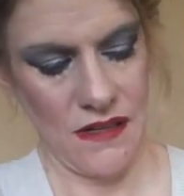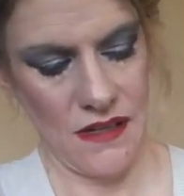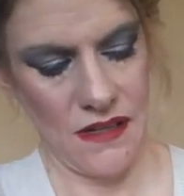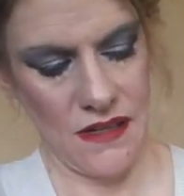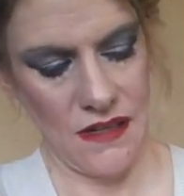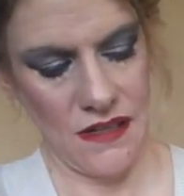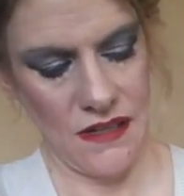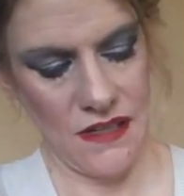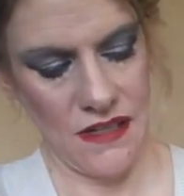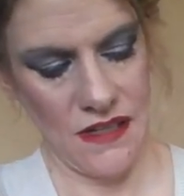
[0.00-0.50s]

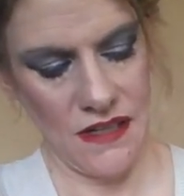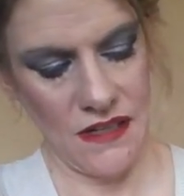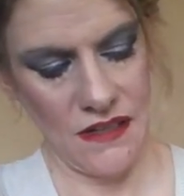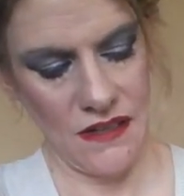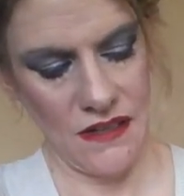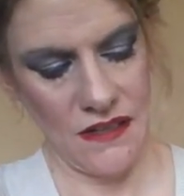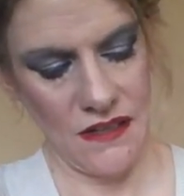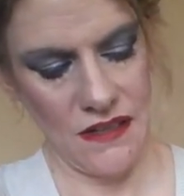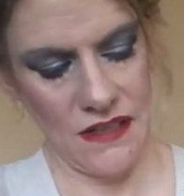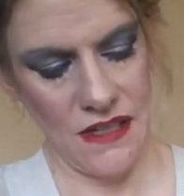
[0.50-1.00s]
Check it
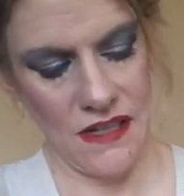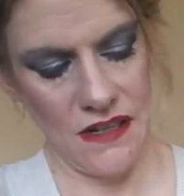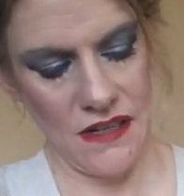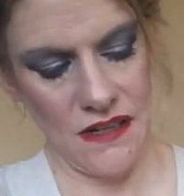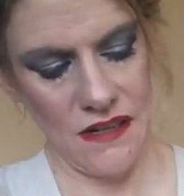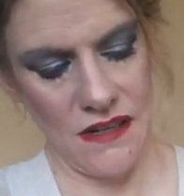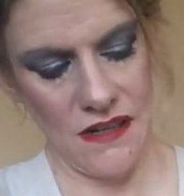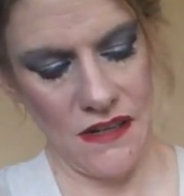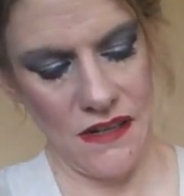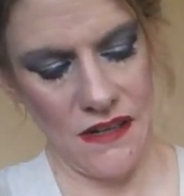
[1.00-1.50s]
on
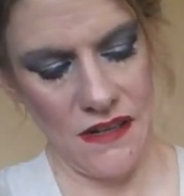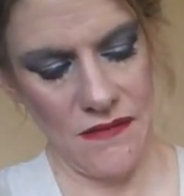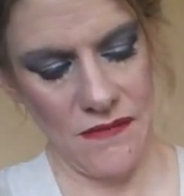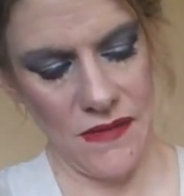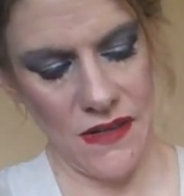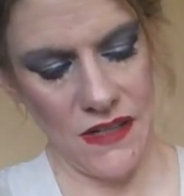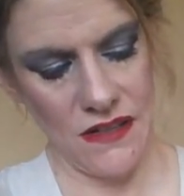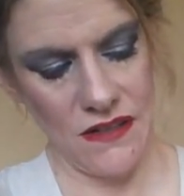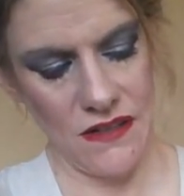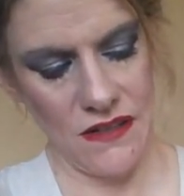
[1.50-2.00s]
there.
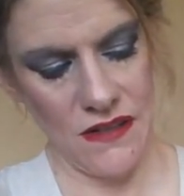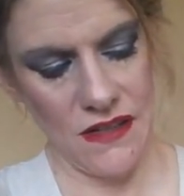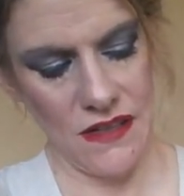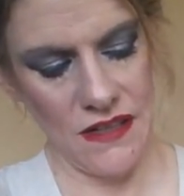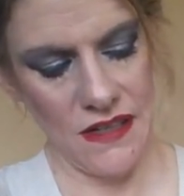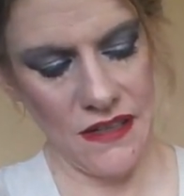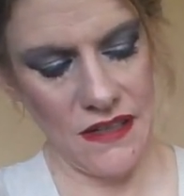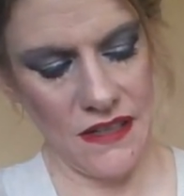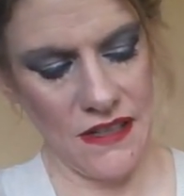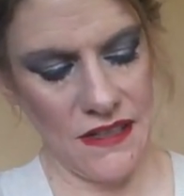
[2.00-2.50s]
Make sure I
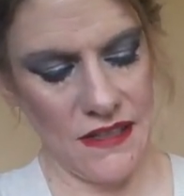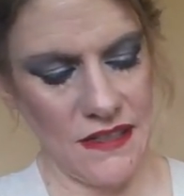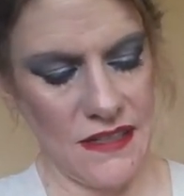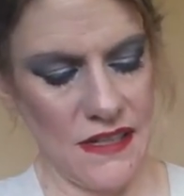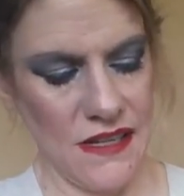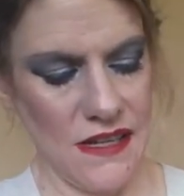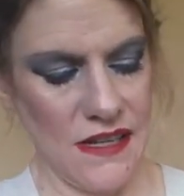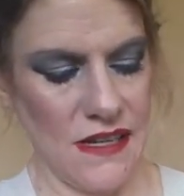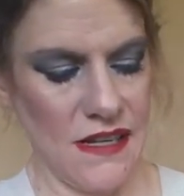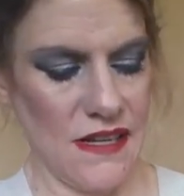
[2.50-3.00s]
like that
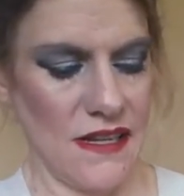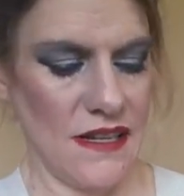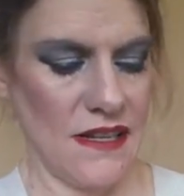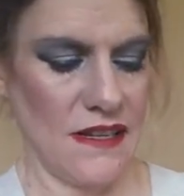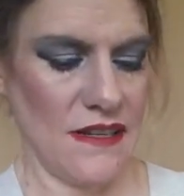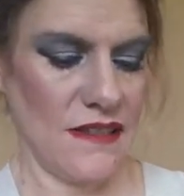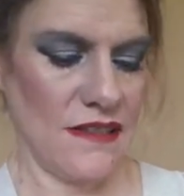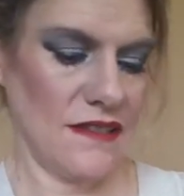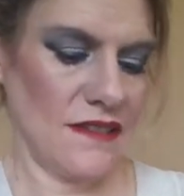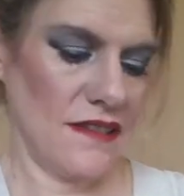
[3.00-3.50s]

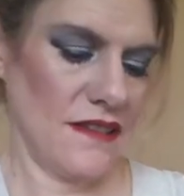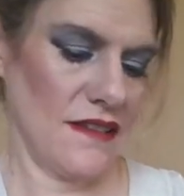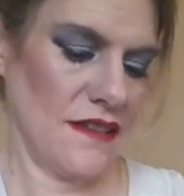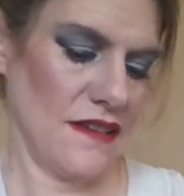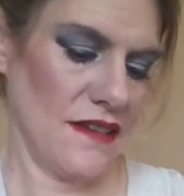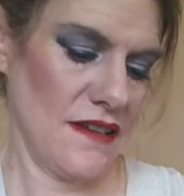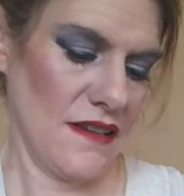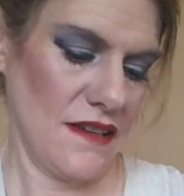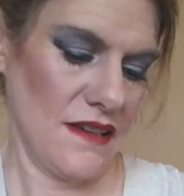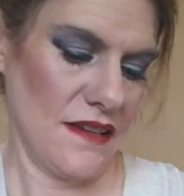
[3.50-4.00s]
size.
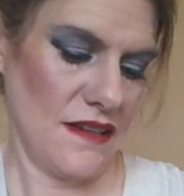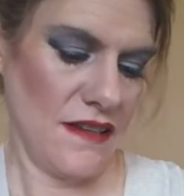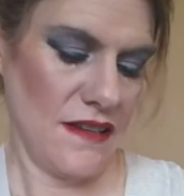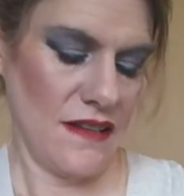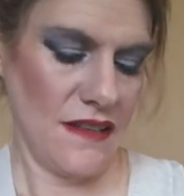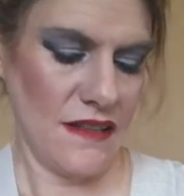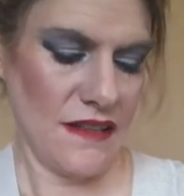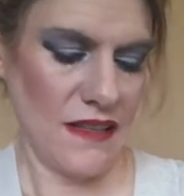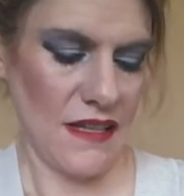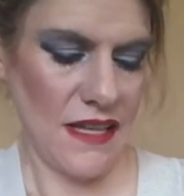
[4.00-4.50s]

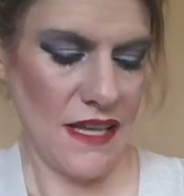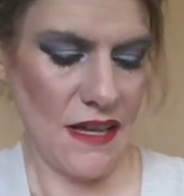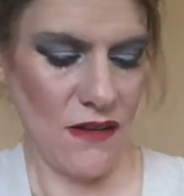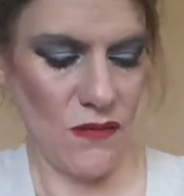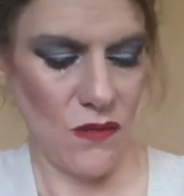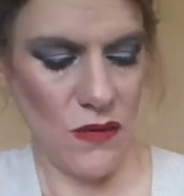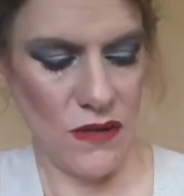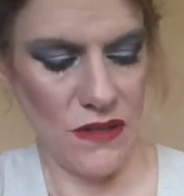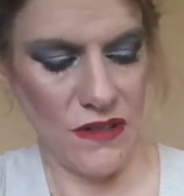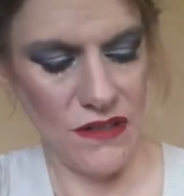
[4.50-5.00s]
I like how
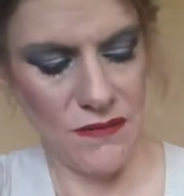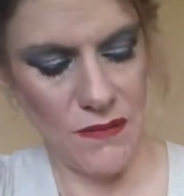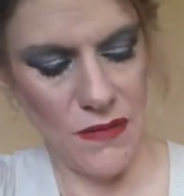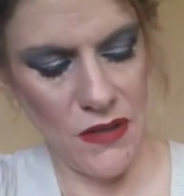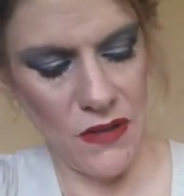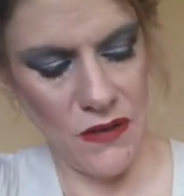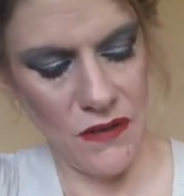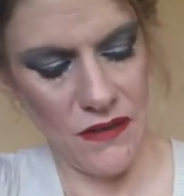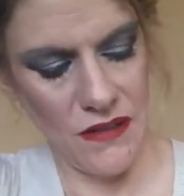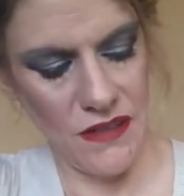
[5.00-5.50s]
one's
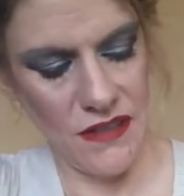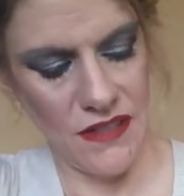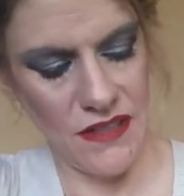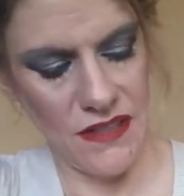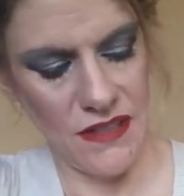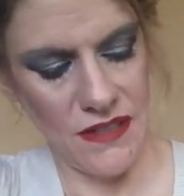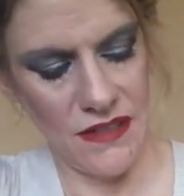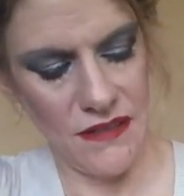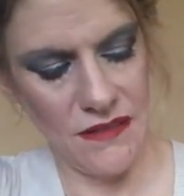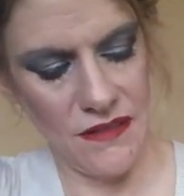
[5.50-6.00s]
bigger than
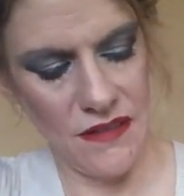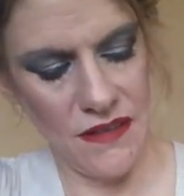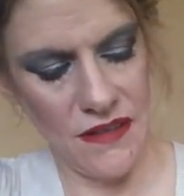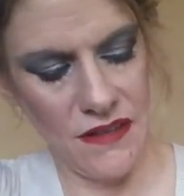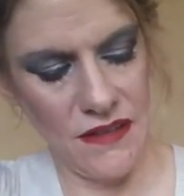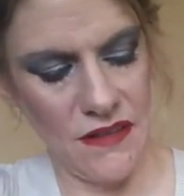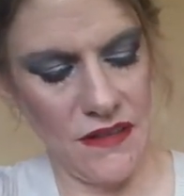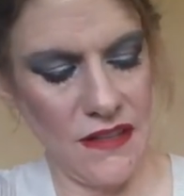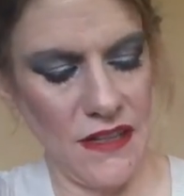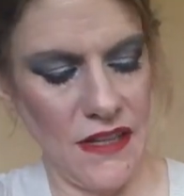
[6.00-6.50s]

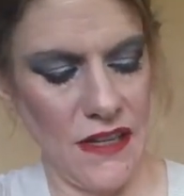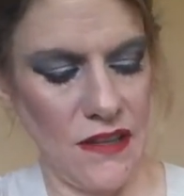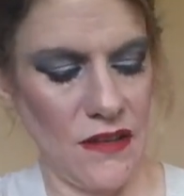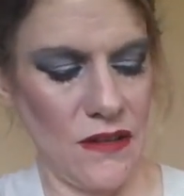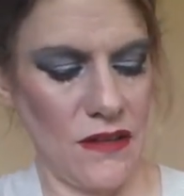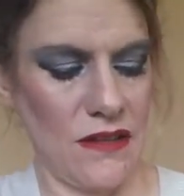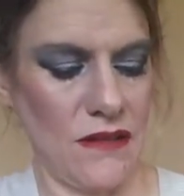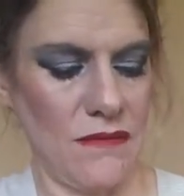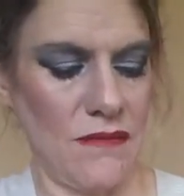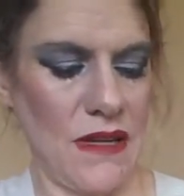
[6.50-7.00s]
the
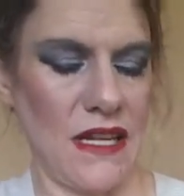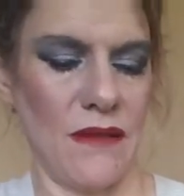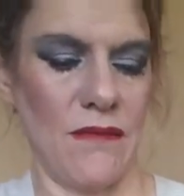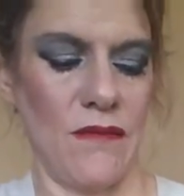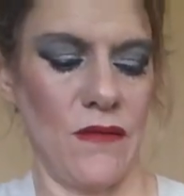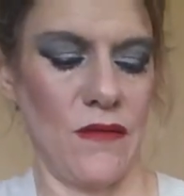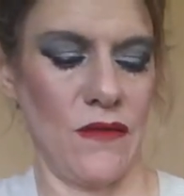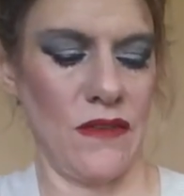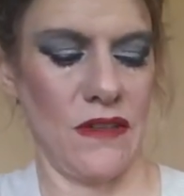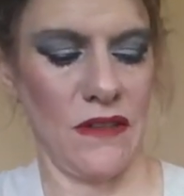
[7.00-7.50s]
other to make it a
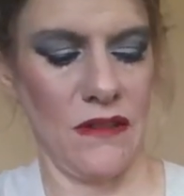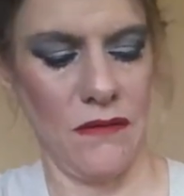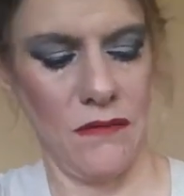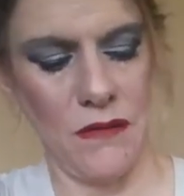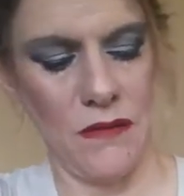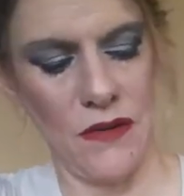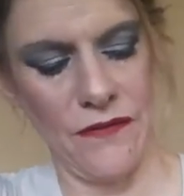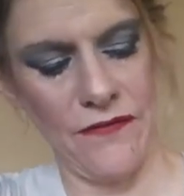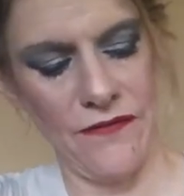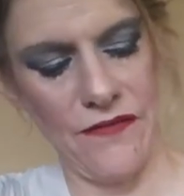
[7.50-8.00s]
little
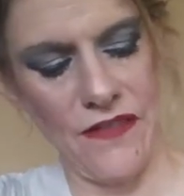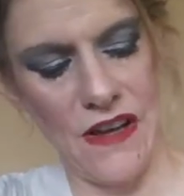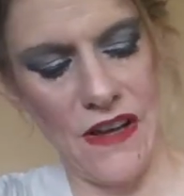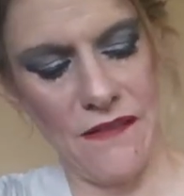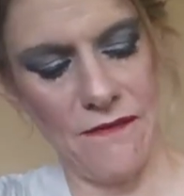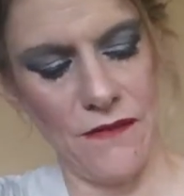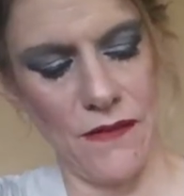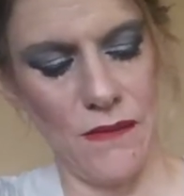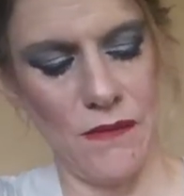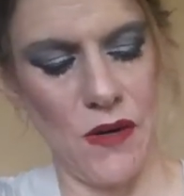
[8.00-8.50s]
more fun
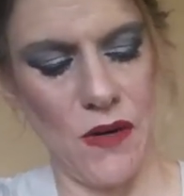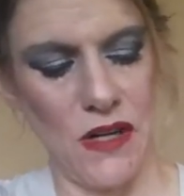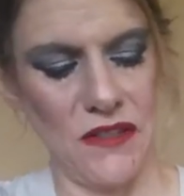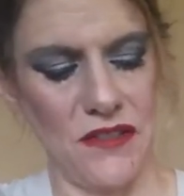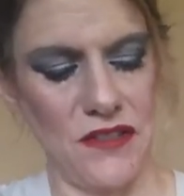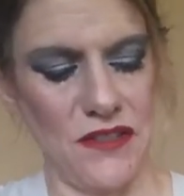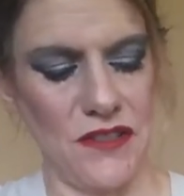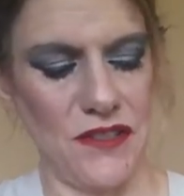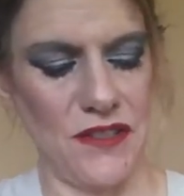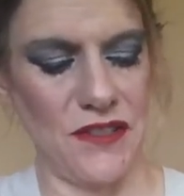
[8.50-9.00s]
for
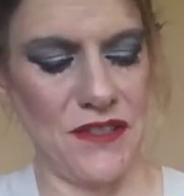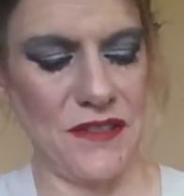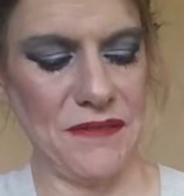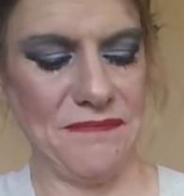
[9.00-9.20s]
monsters.